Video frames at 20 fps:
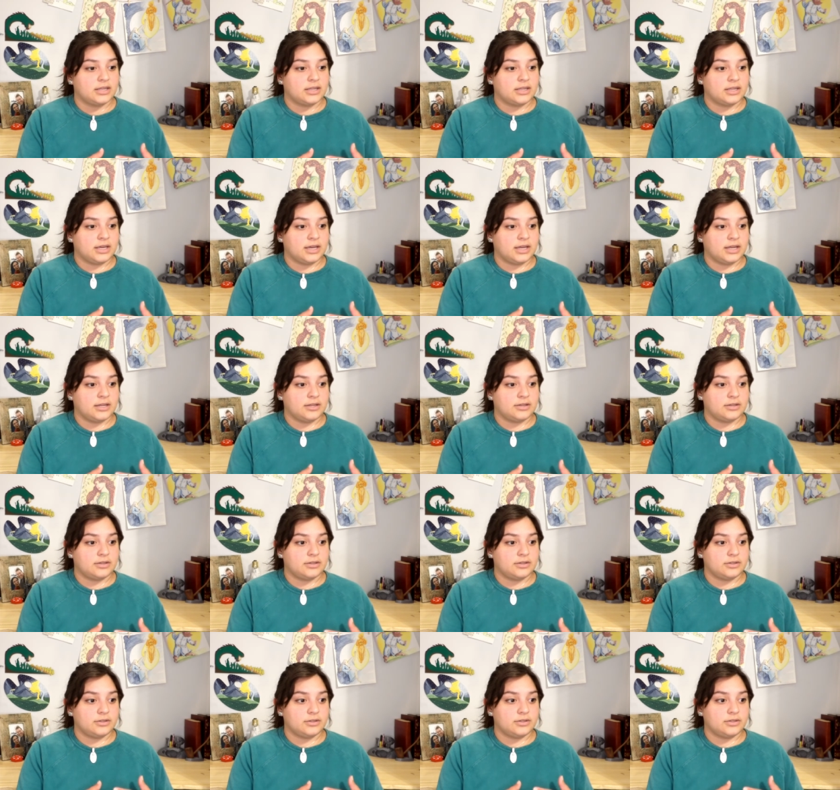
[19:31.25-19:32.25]
then
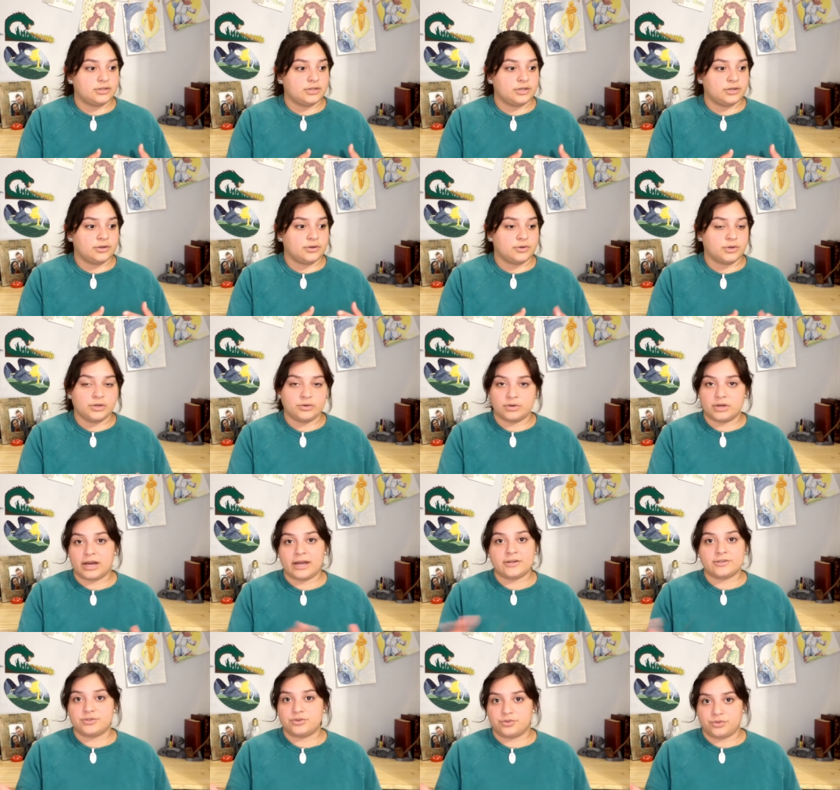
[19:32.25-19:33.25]
you know he'll
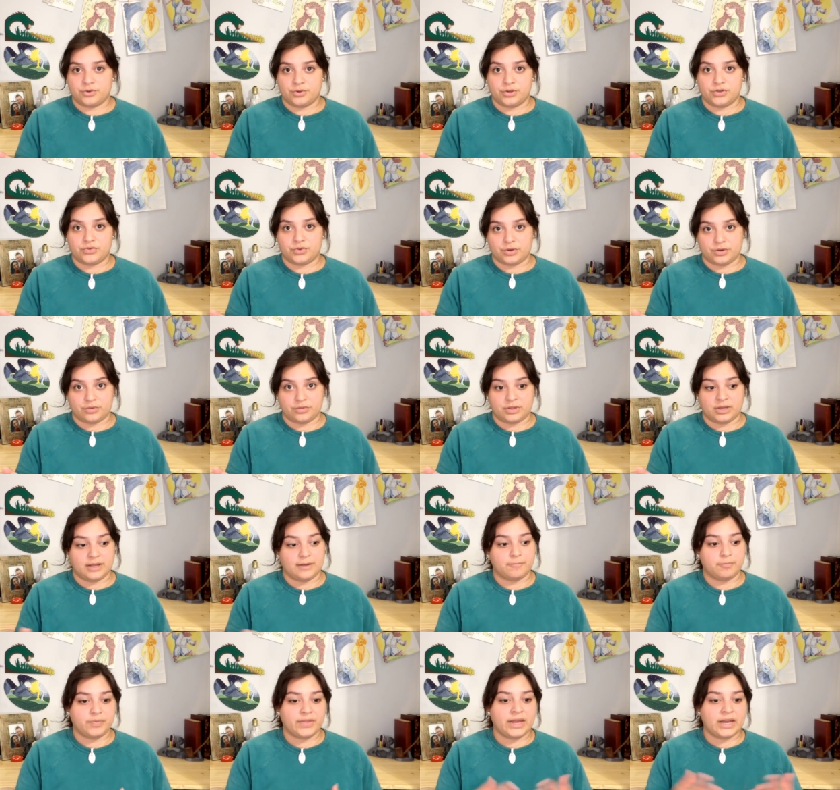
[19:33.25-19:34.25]
guide you through it sort of
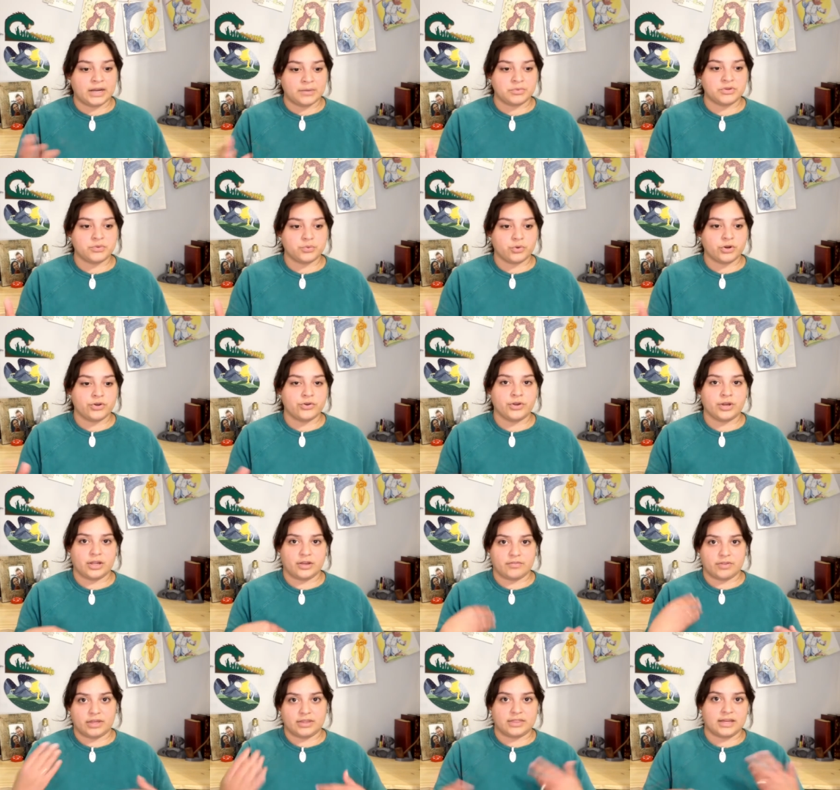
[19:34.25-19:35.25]
thing and i'm just wondering
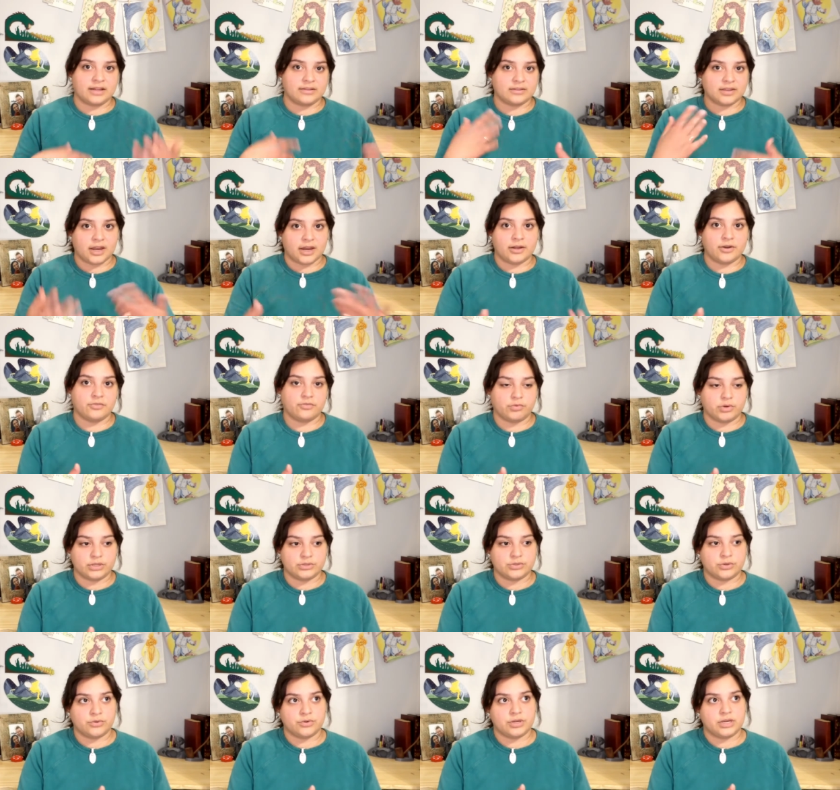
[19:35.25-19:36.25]
if like that's kind of
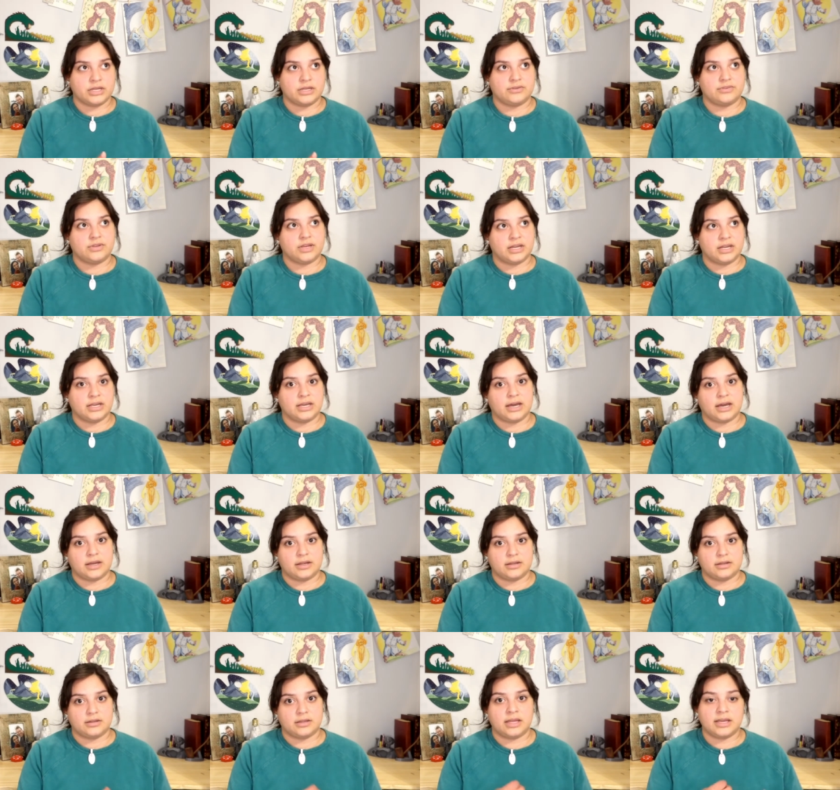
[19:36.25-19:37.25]
what tolkien is getting
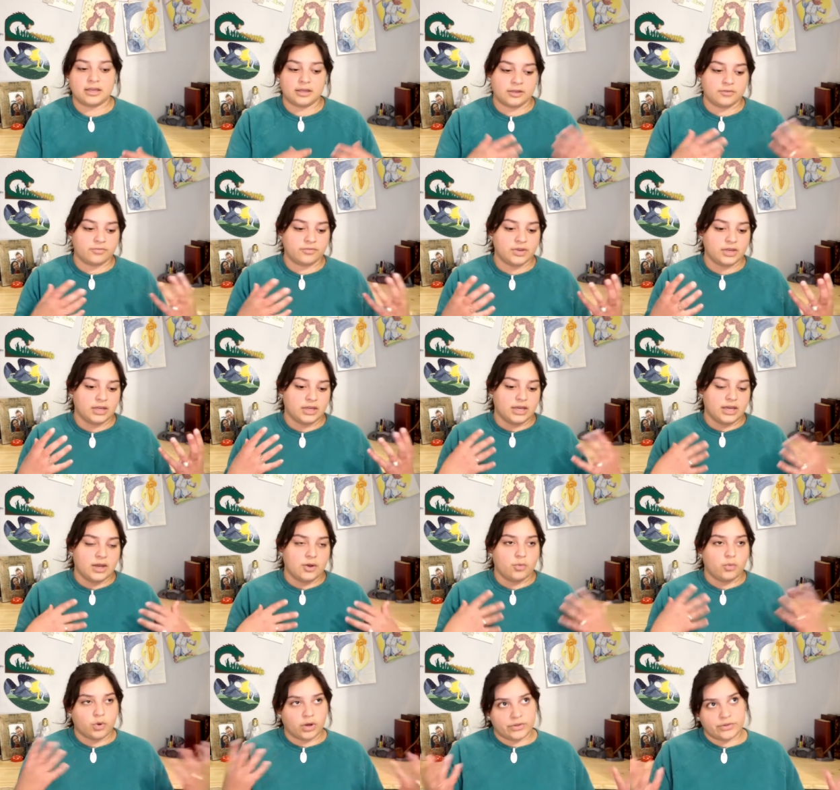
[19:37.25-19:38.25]
at like if
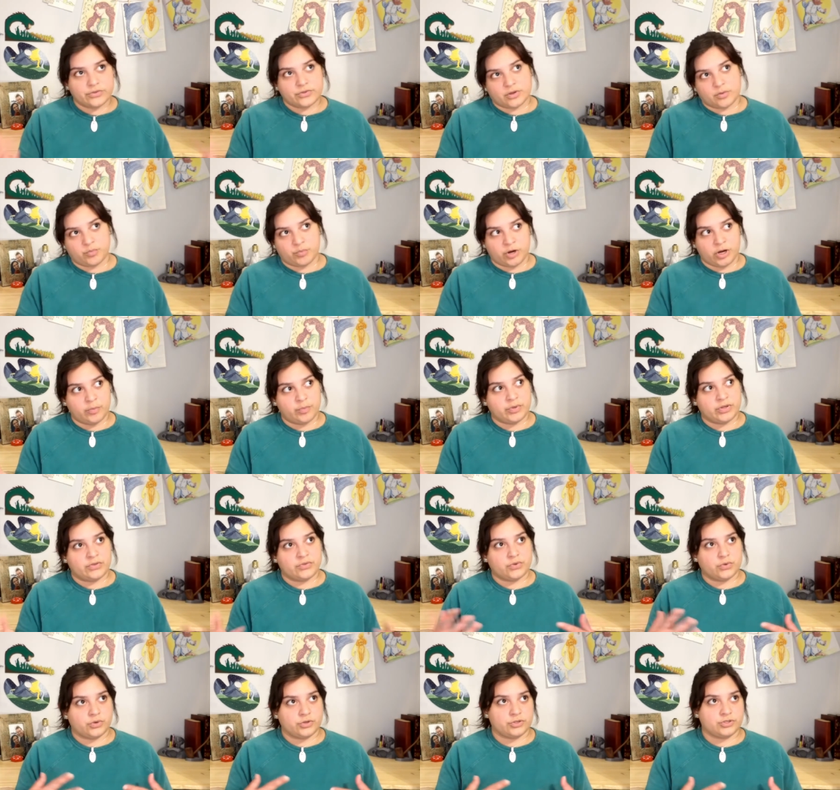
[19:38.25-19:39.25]
whether it's on
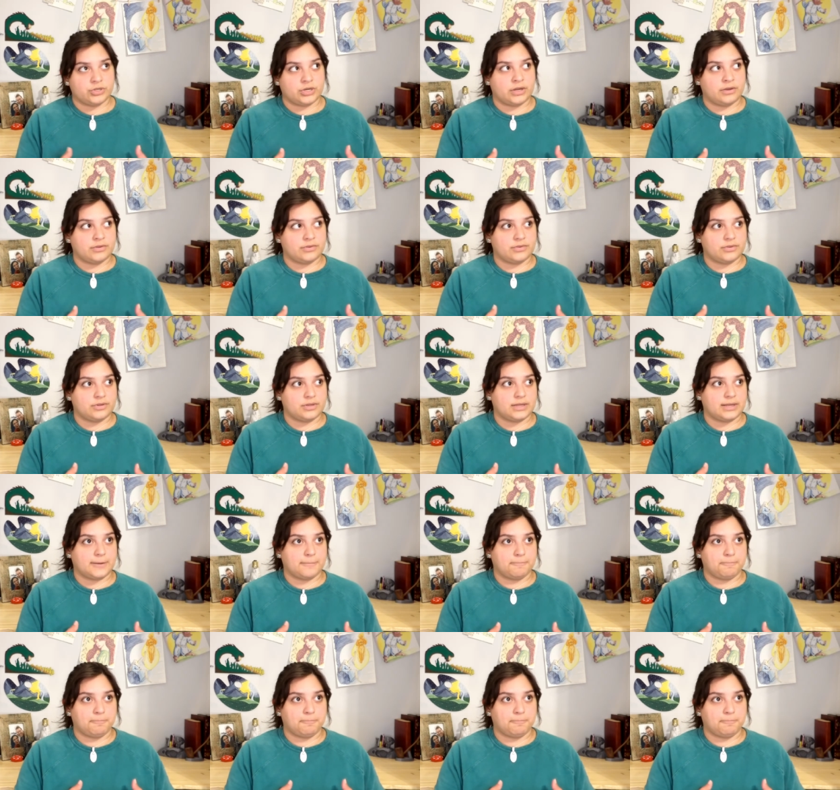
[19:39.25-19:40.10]
purpose or just